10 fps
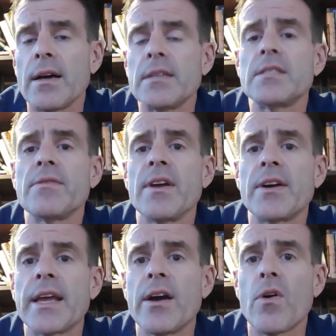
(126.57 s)

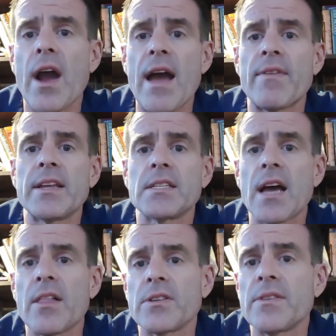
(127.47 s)
severely ill or have any
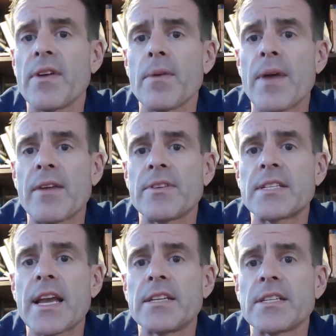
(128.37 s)
other severe
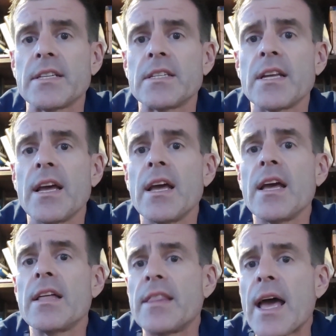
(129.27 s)
manifestations,
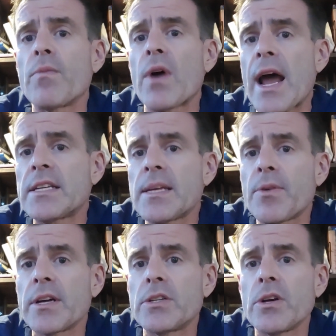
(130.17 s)
then what I
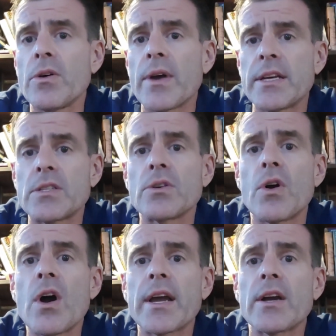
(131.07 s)
typically do is to
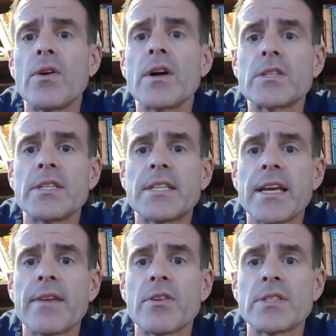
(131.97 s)
look to
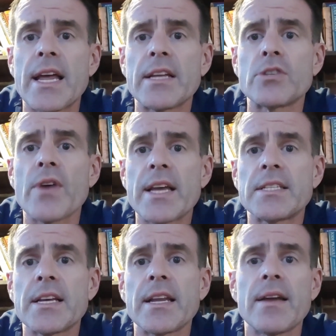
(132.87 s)
see if there's any
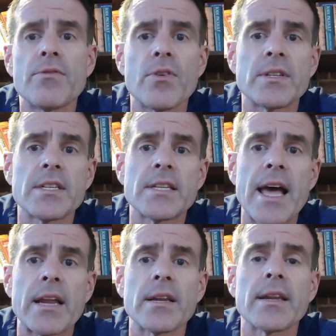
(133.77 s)
transient influences
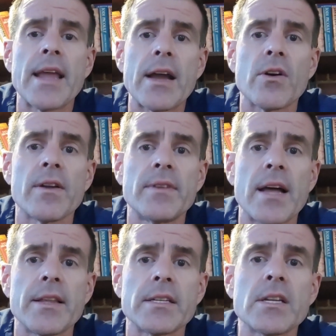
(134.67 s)
that could have
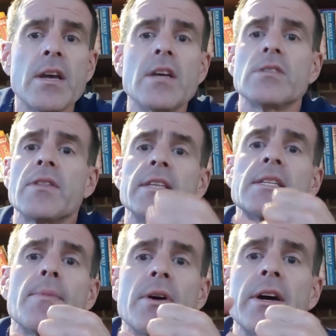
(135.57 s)
done this. So these
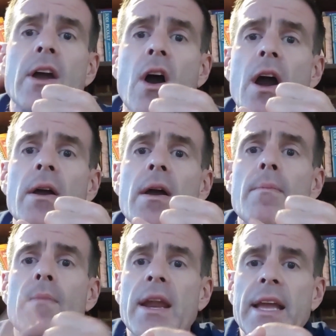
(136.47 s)
typically are
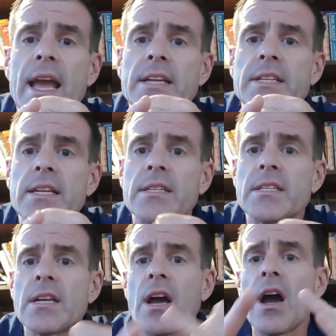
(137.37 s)
medications,